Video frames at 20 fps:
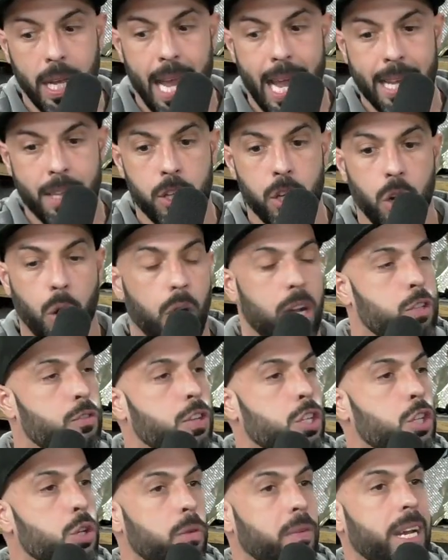Yeah. And, you know, it's
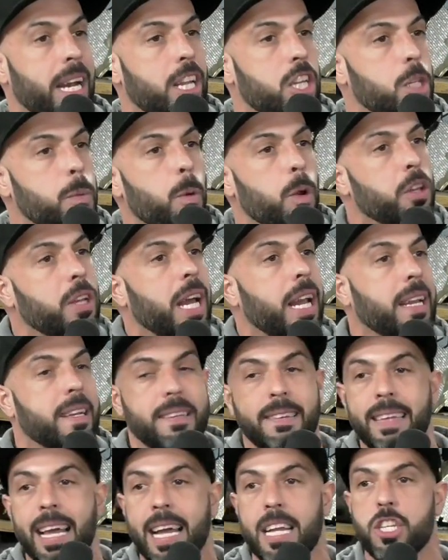rejuvenating the sport. You got to
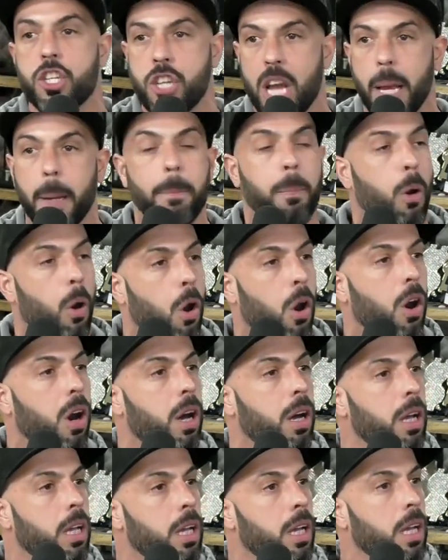understand, Jake
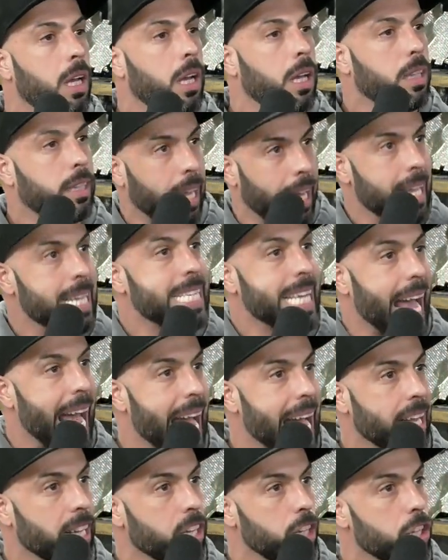Paul... his
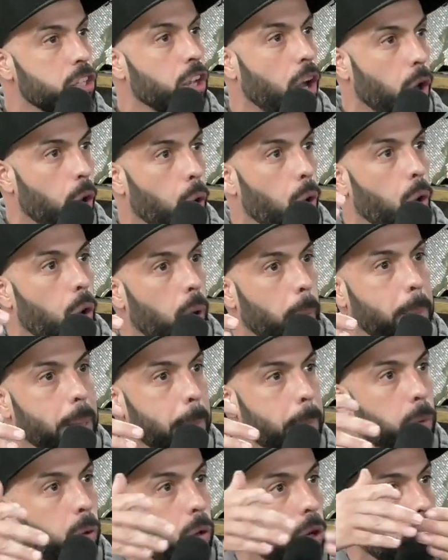handlers are all
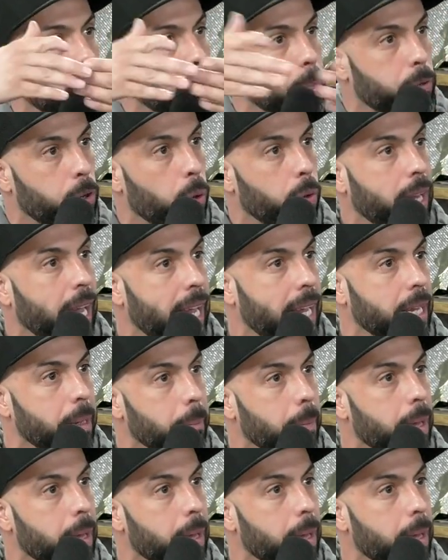people in the pro game.